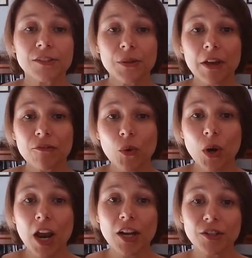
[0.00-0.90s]
So that
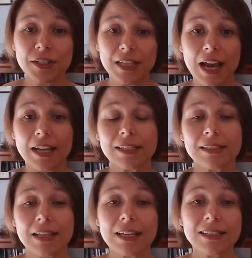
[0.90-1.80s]
400
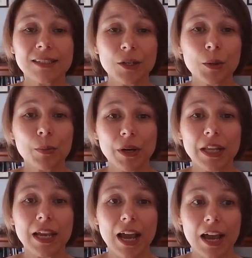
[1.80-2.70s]
dynes, that's still pretty